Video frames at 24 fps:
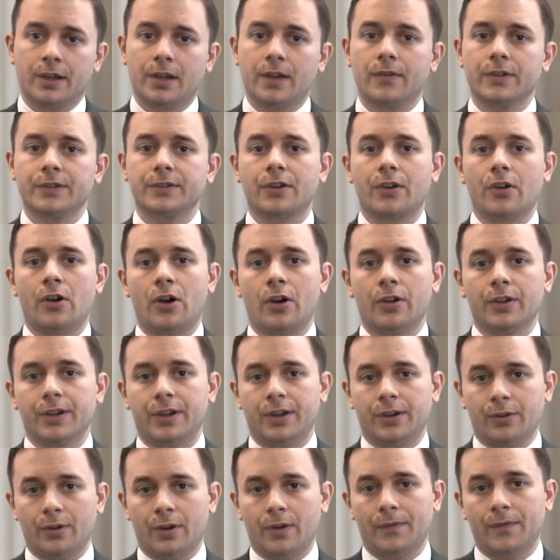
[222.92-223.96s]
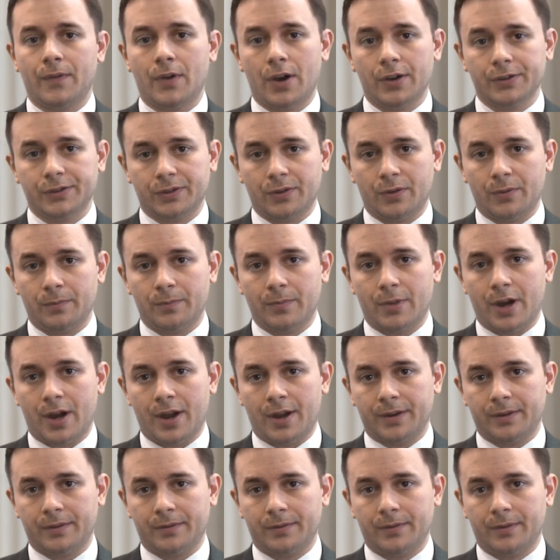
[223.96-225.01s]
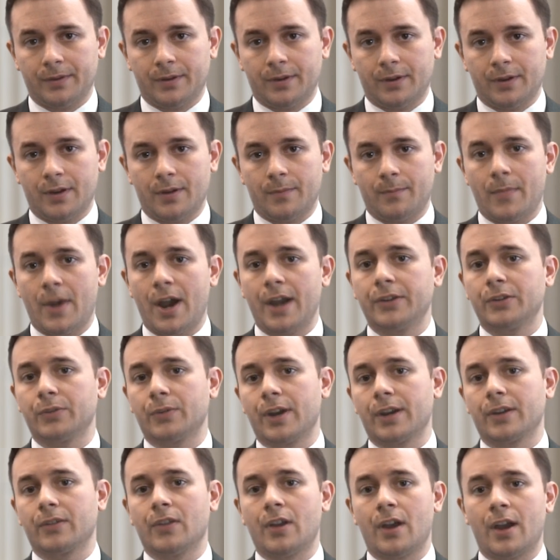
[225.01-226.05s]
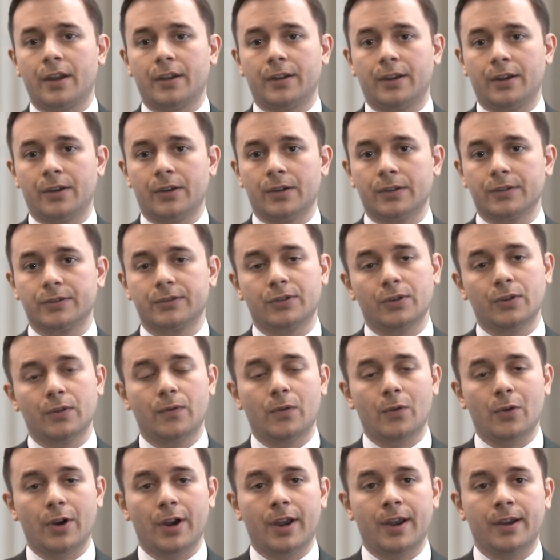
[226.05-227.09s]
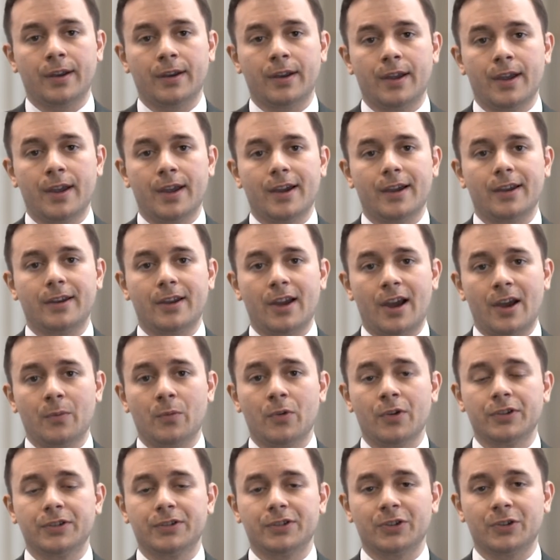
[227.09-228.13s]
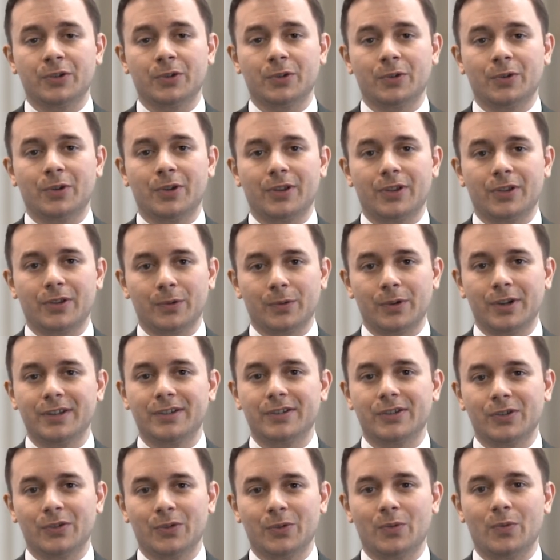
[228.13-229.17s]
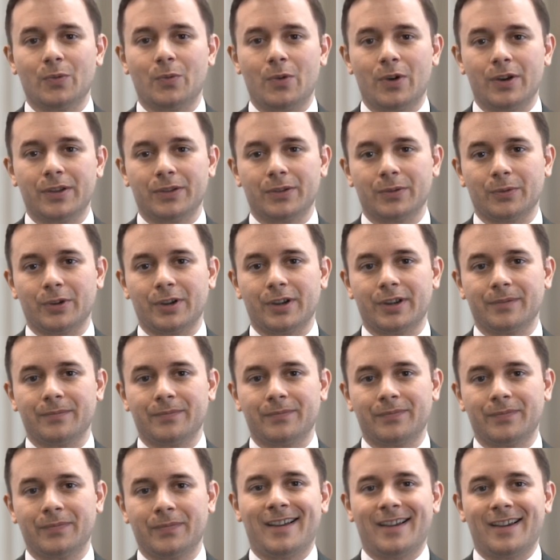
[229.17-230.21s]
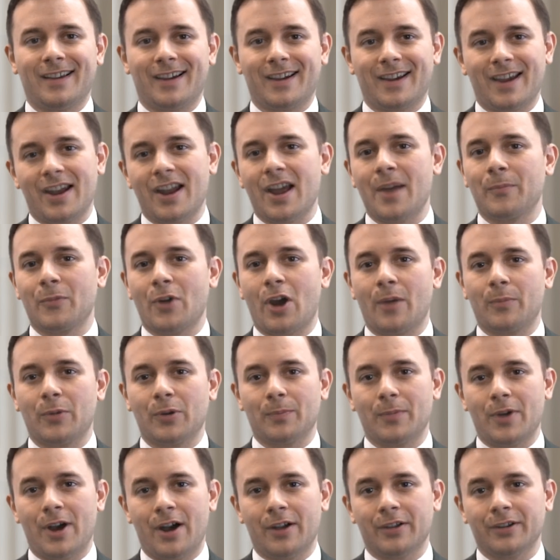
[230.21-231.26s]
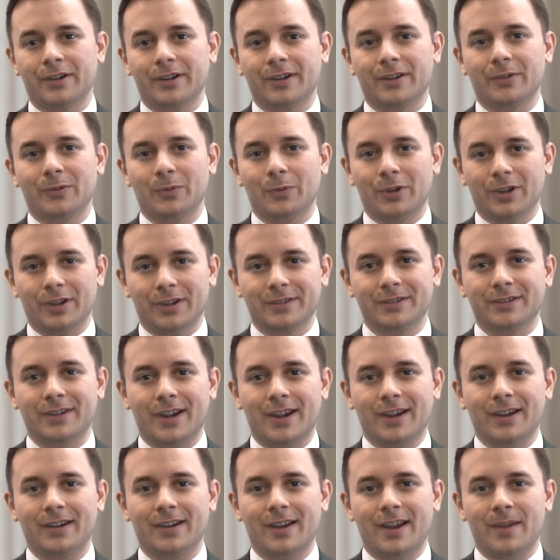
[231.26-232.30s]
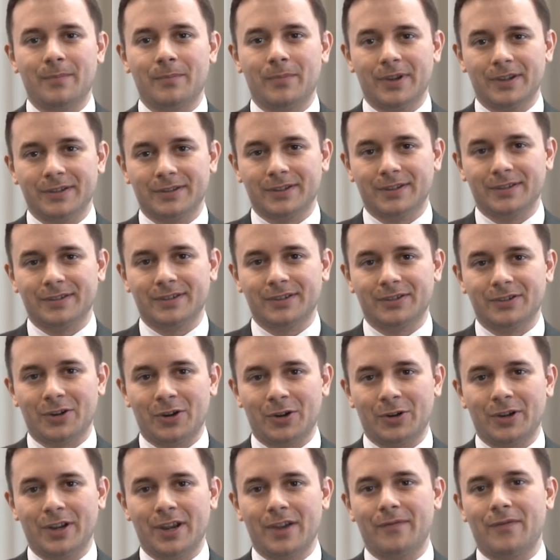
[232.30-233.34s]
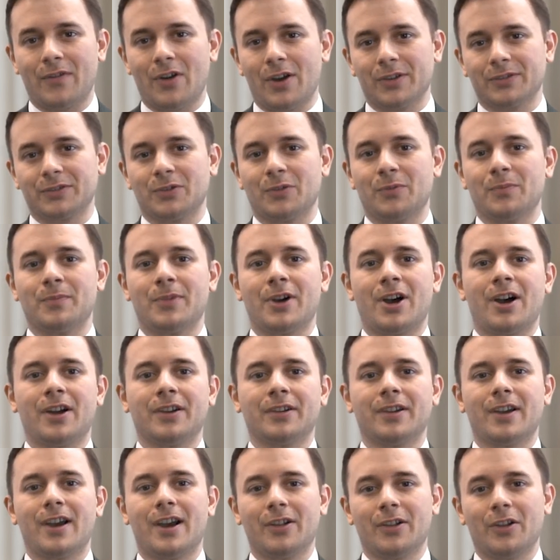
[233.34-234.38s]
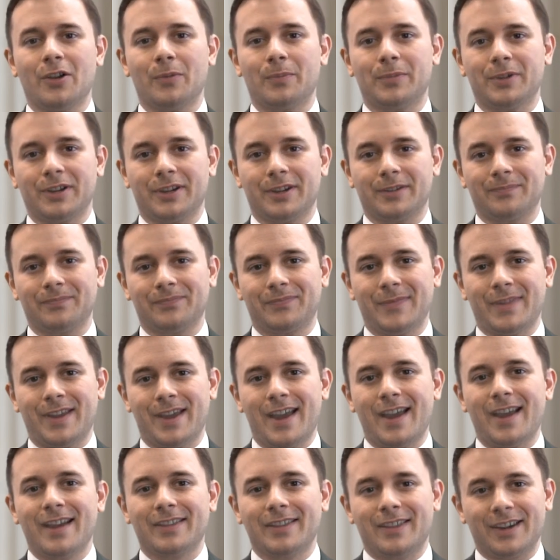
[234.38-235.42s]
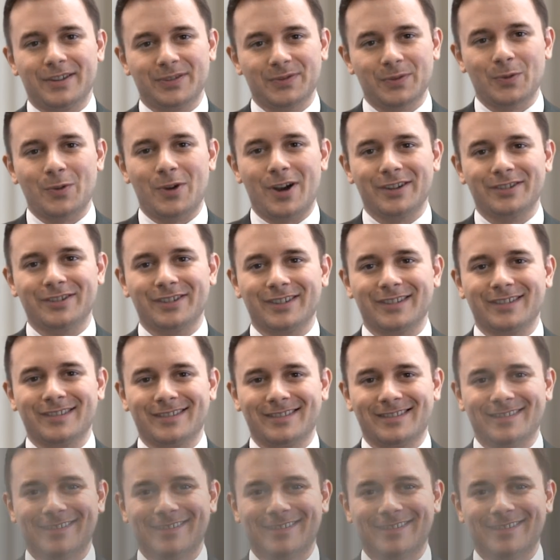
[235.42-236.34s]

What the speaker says: give us a call here at Fausone. My direct line here is 248-912-3213. Again, I'm Pollock, real estate and business attorney at Fausone LLP. Thanks for watching.